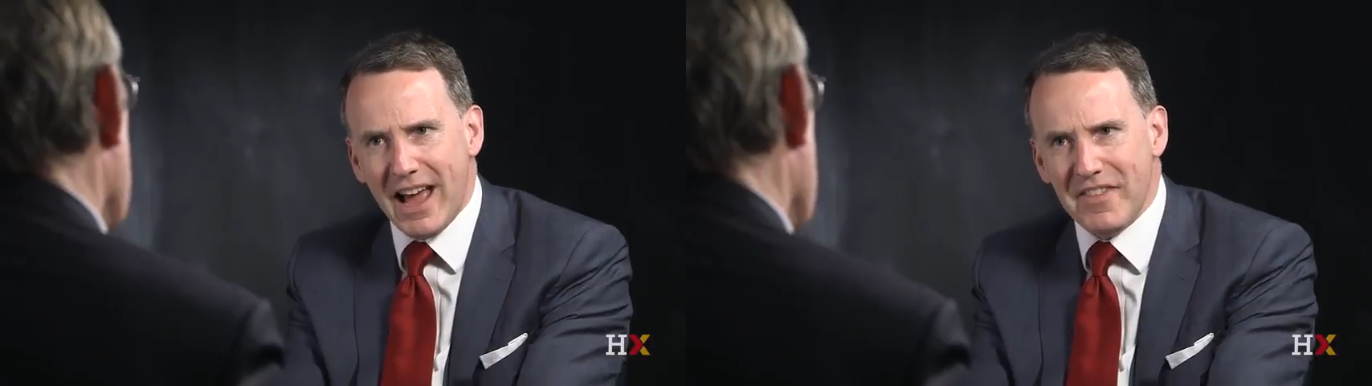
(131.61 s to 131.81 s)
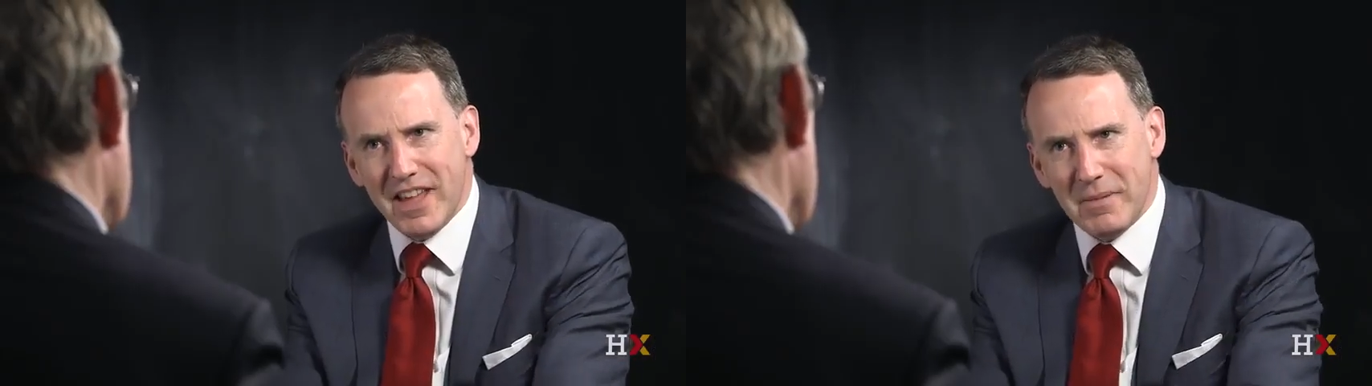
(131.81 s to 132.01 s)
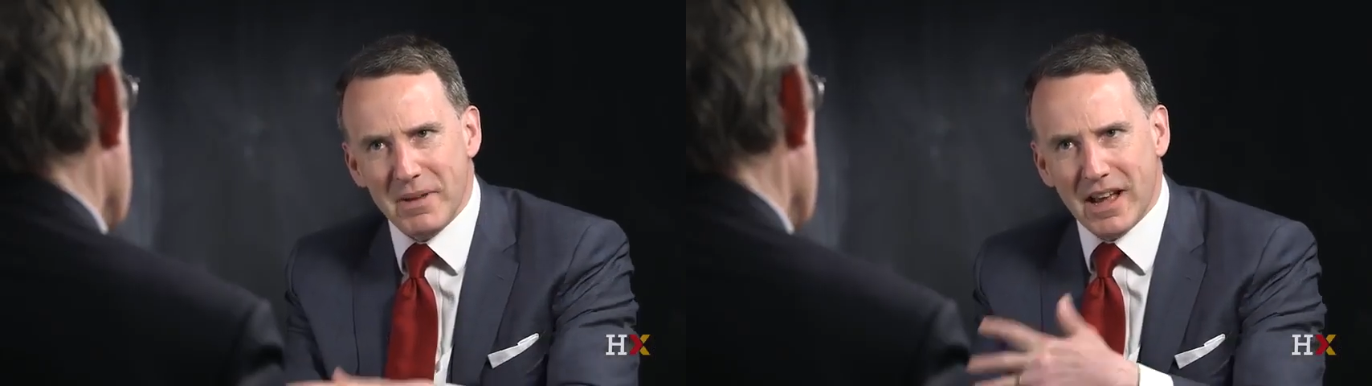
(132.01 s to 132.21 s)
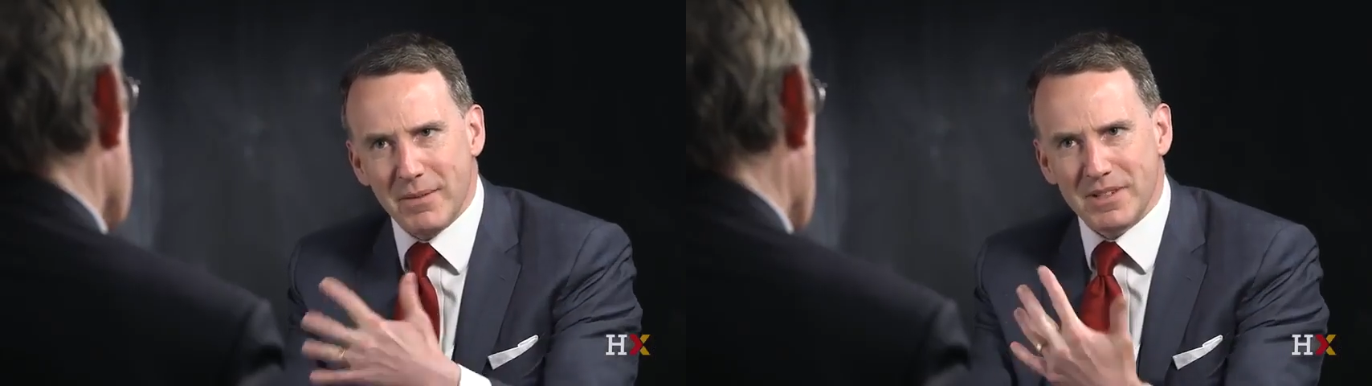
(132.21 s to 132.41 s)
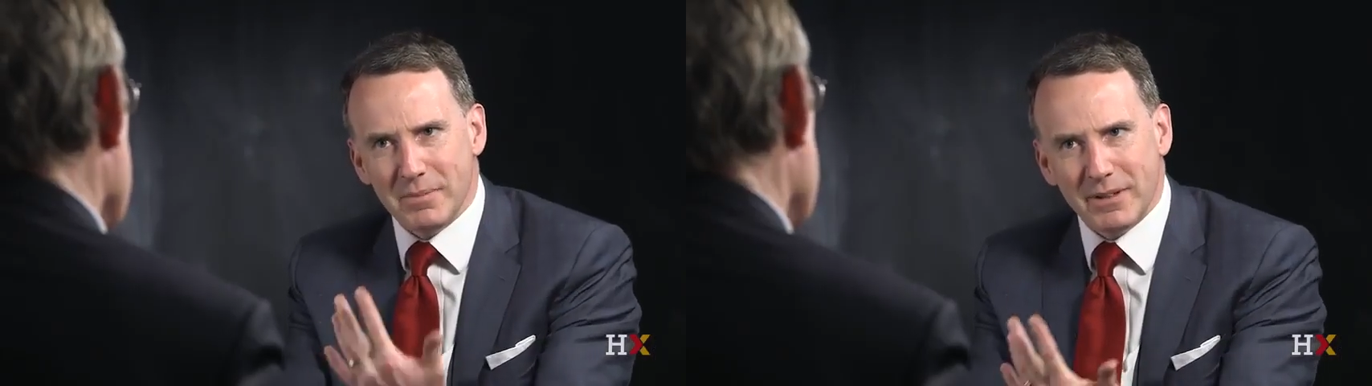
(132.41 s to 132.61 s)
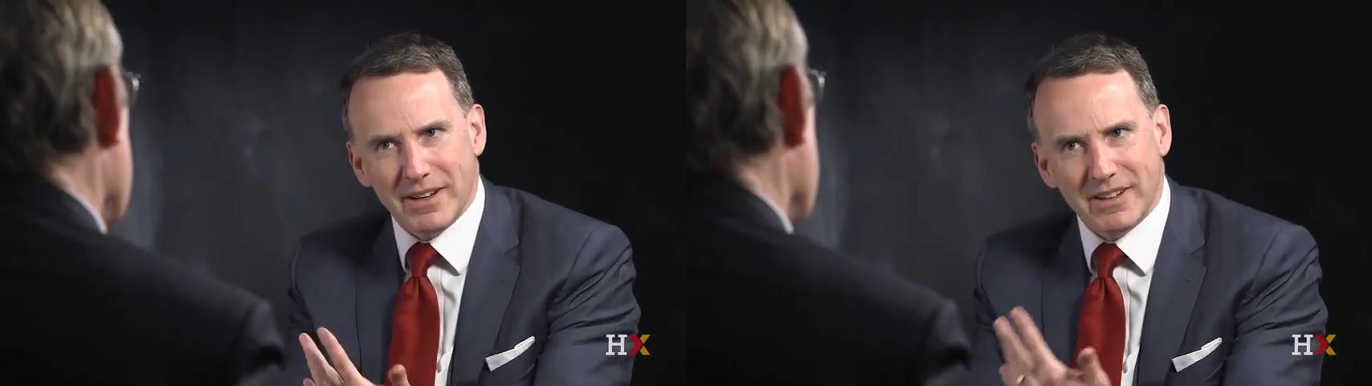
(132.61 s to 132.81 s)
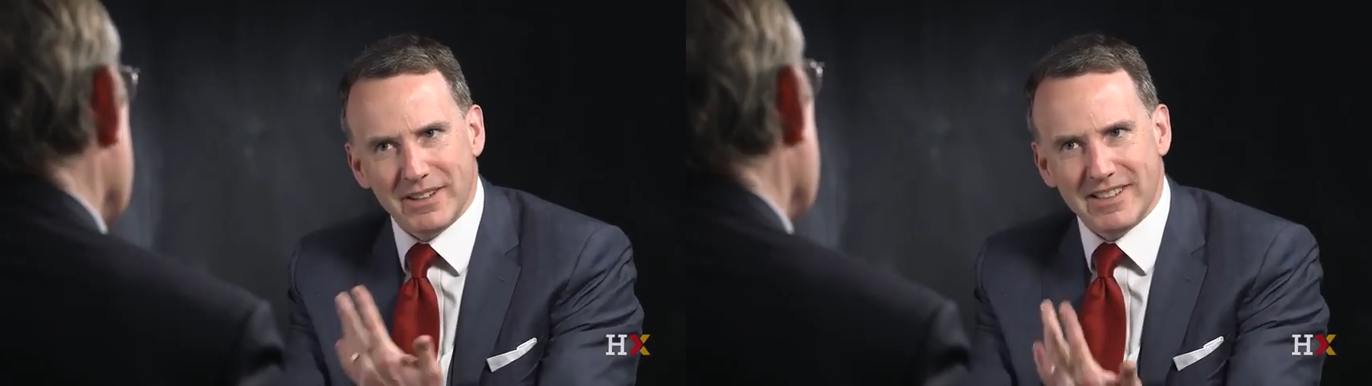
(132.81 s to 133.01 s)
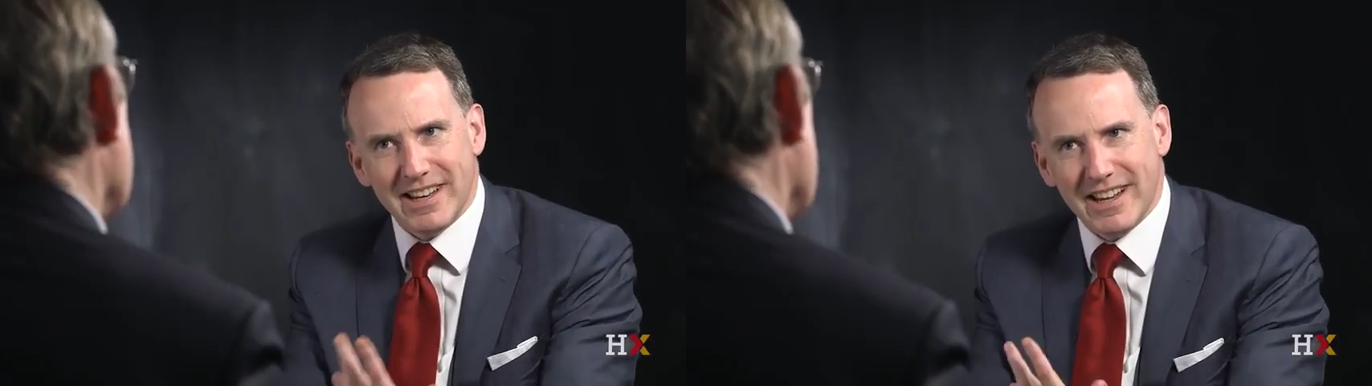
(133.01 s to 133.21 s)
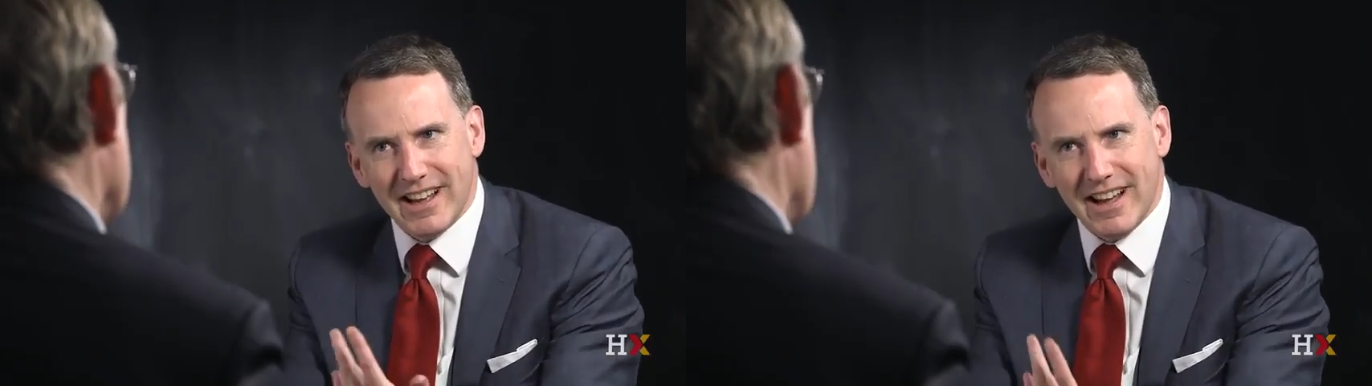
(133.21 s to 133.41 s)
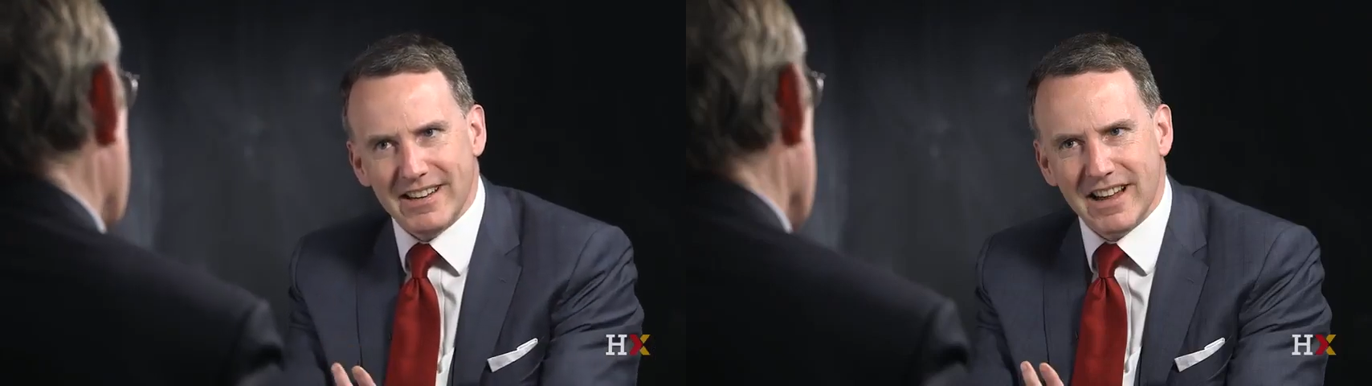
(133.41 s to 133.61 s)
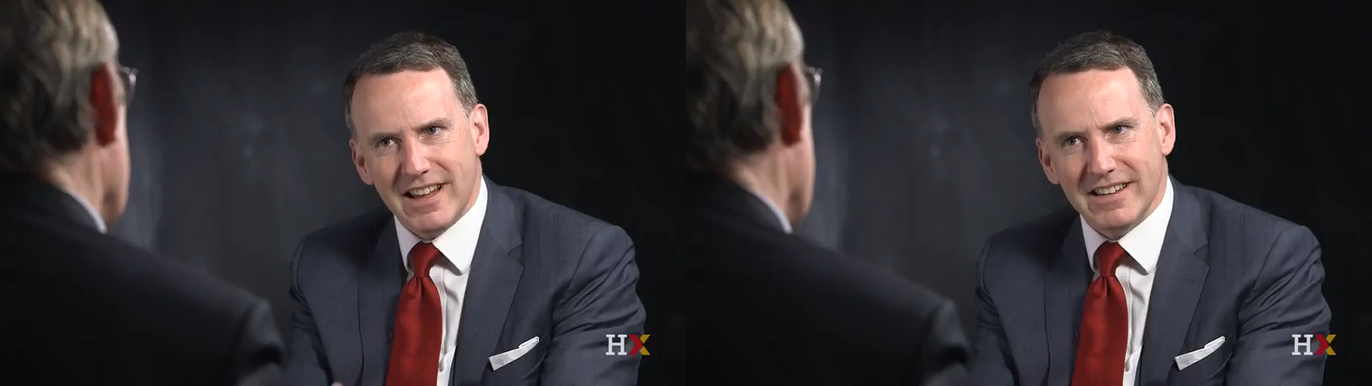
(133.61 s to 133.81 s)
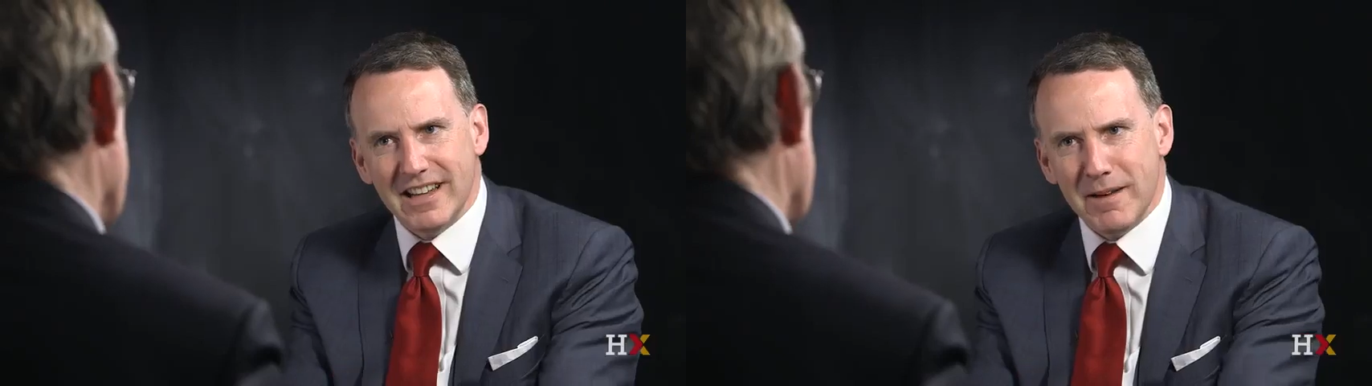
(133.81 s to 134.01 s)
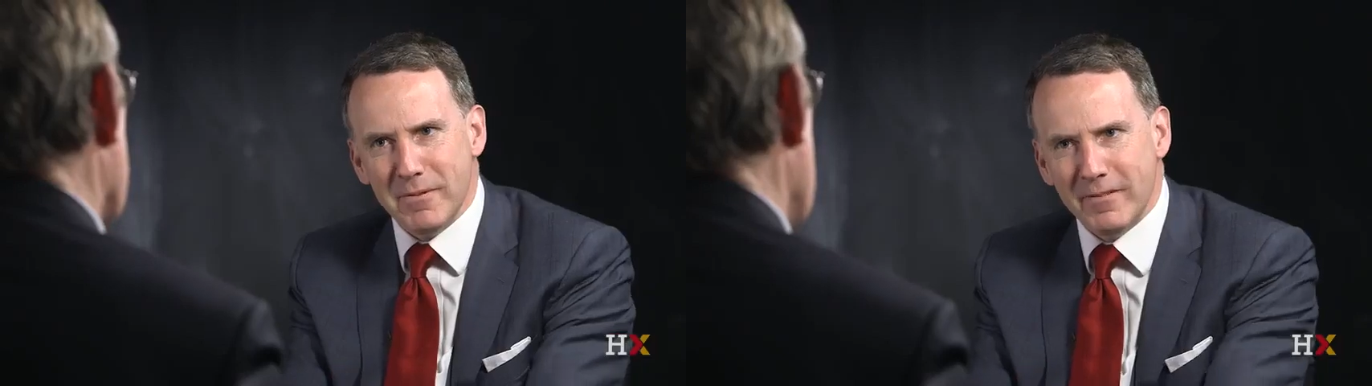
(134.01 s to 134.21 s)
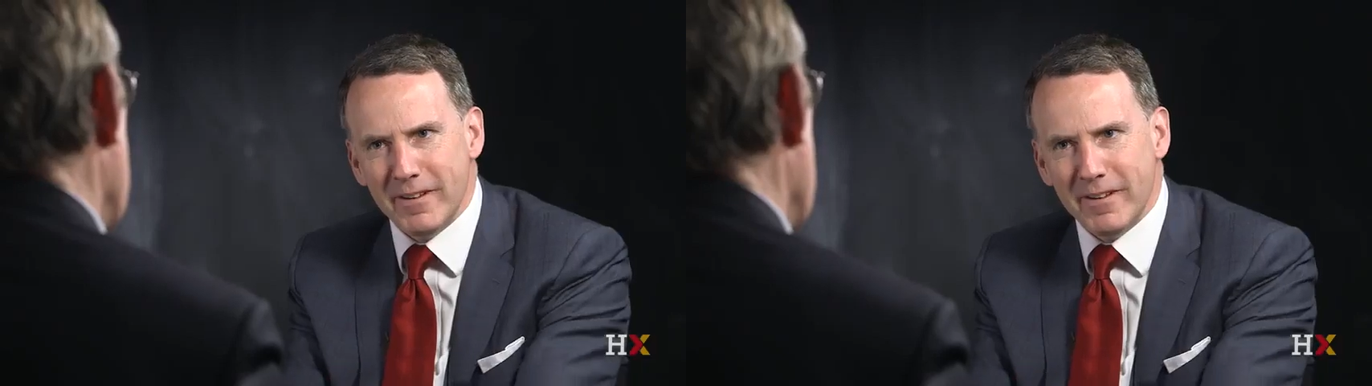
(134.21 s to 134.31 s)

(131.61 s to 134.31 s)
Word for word: and then becomes a political city on, right. on top of